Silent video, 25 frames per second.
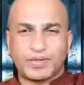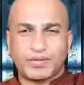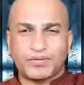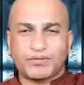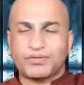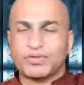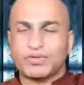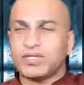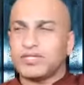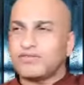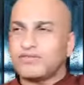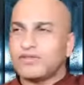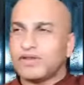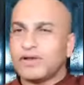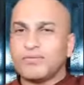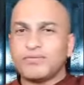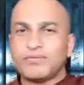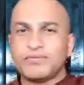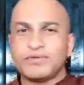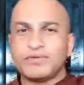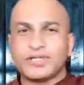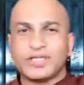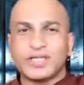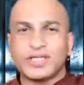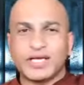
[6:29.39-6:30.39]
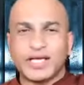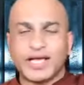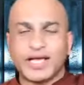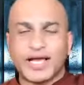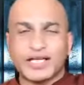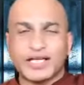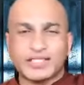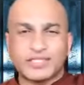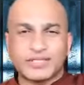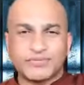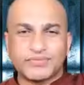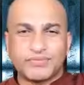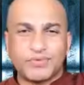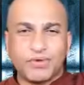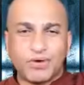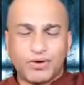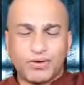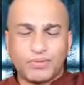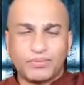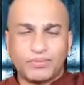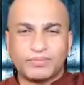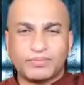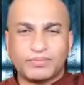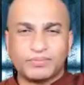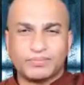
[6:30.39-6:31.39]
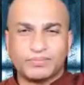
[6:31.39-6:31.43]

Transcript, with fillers: so this everything has a form